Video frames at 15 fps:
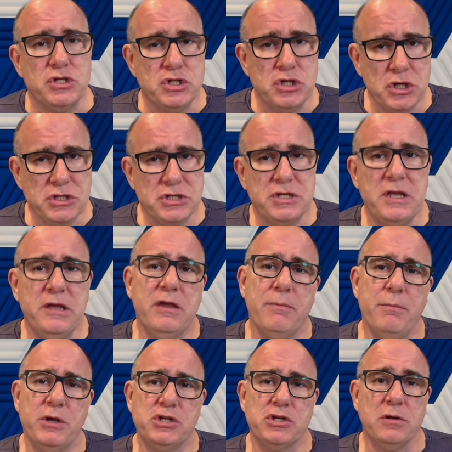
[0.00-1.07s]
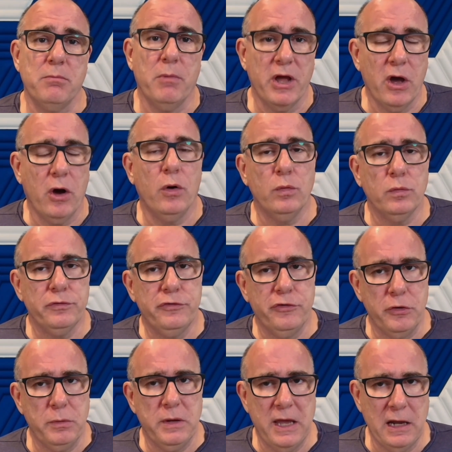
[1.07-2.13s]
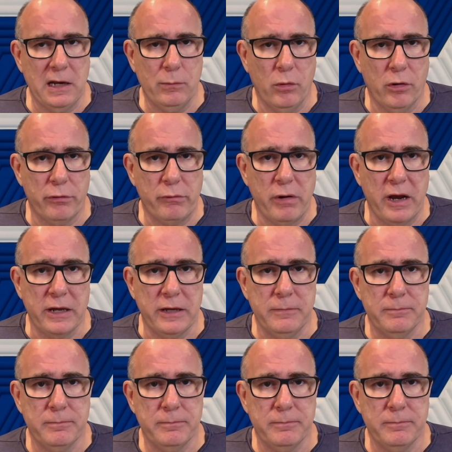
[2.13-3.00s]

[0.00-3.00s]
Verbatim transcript: just decommissioned my old two kilowatt array.